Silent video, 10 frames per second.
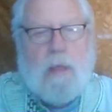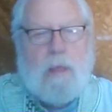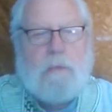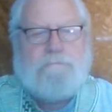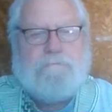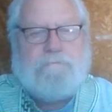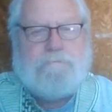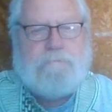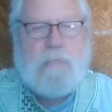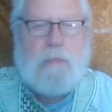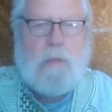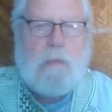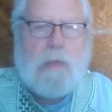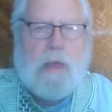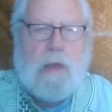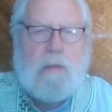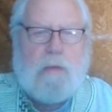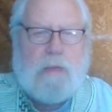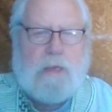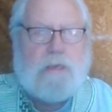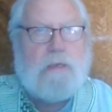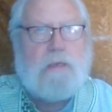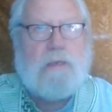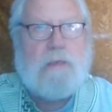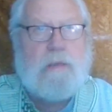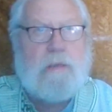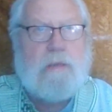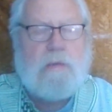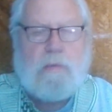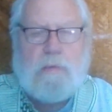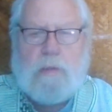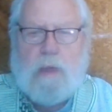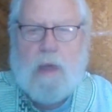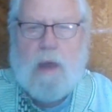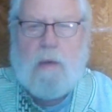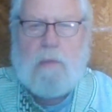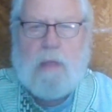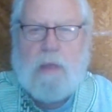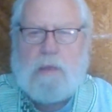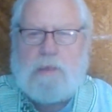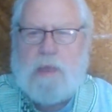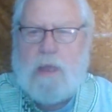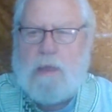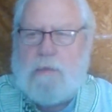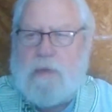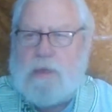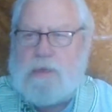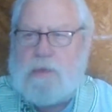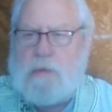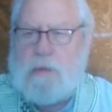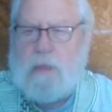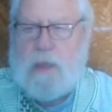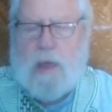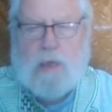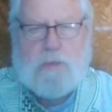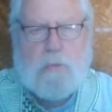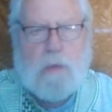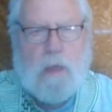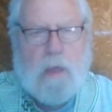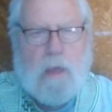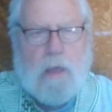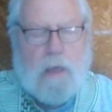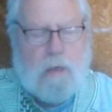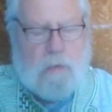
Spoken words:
in maybe contradiction to the common understanding of Esu in the diaspora, in